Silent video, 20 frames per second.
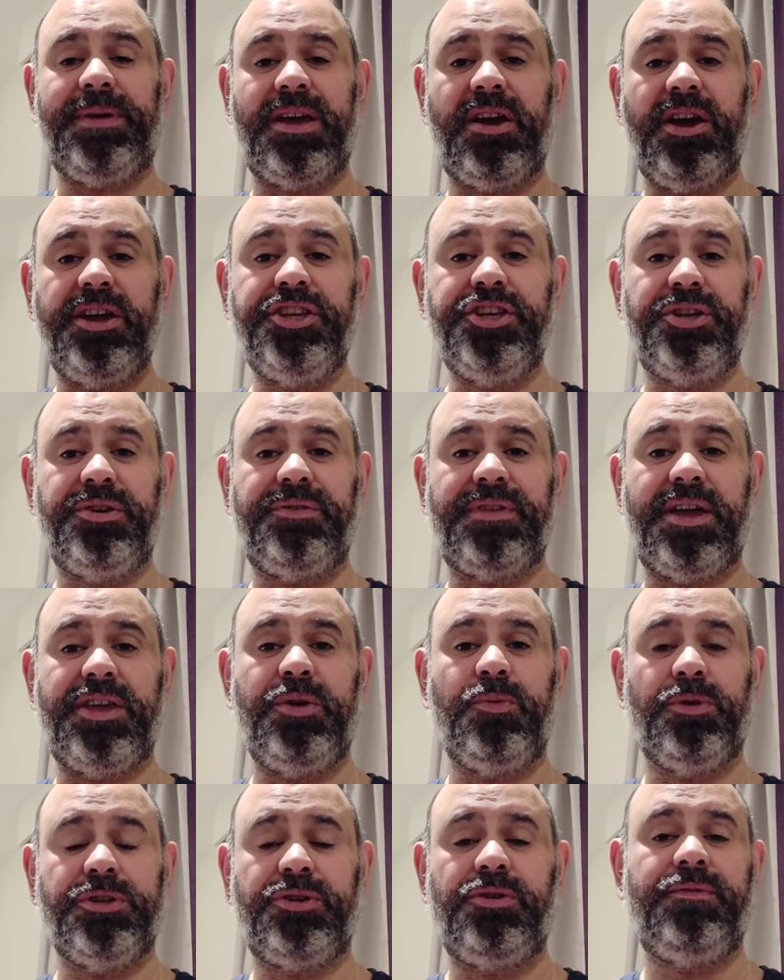behind you that
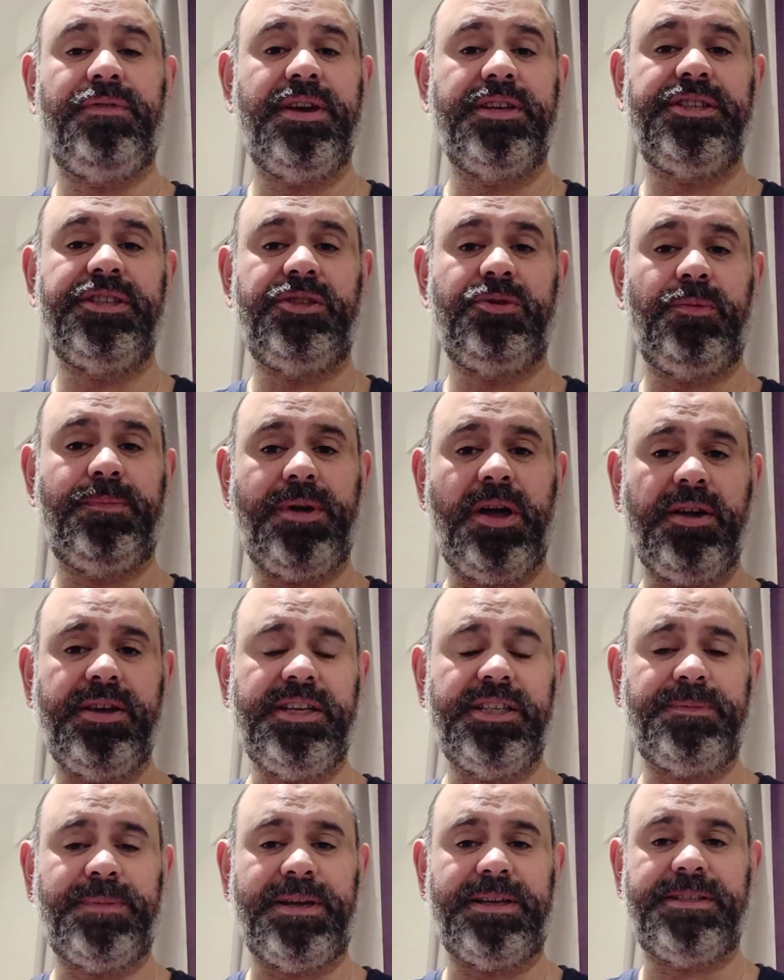you want to reverse into a
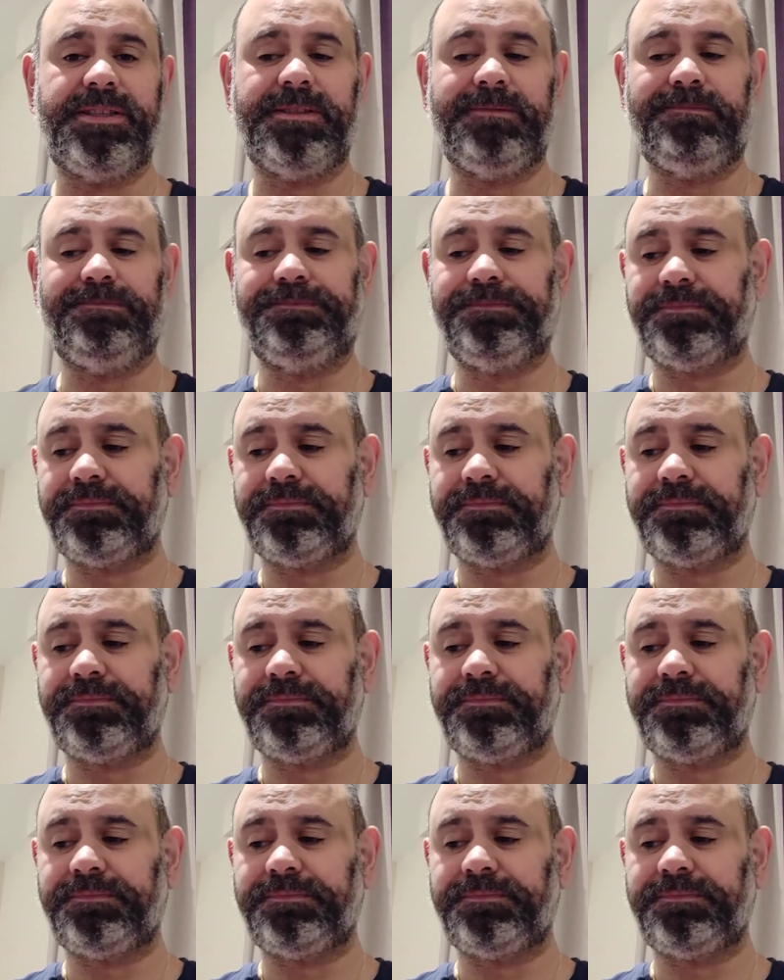parking space.